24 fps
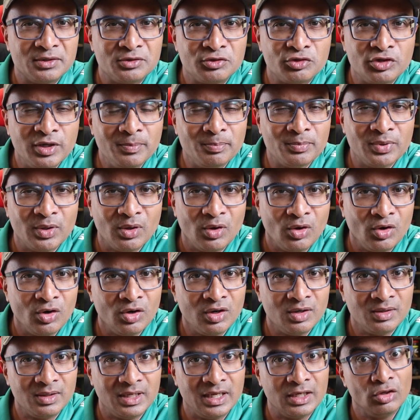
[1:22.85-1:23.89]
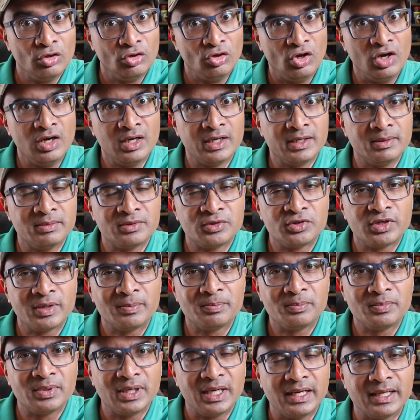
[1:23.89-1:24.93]
trip or a longer
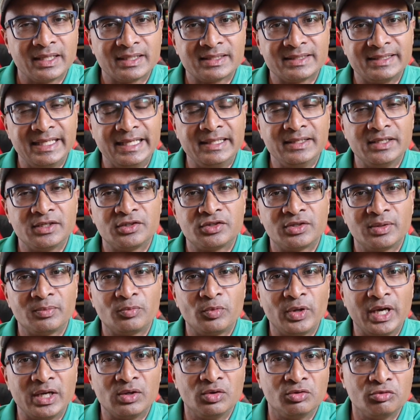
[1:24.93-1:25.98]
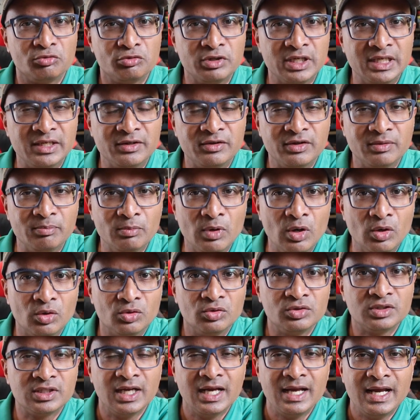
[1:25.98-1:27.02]
trip, extended trip where I go really
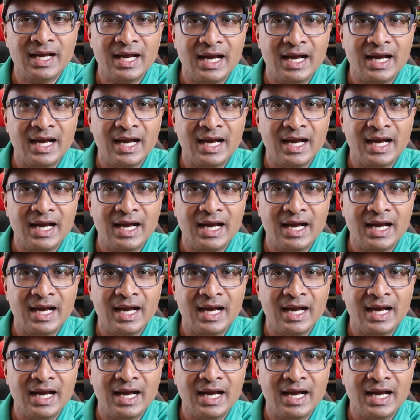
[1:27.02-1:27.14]
remote,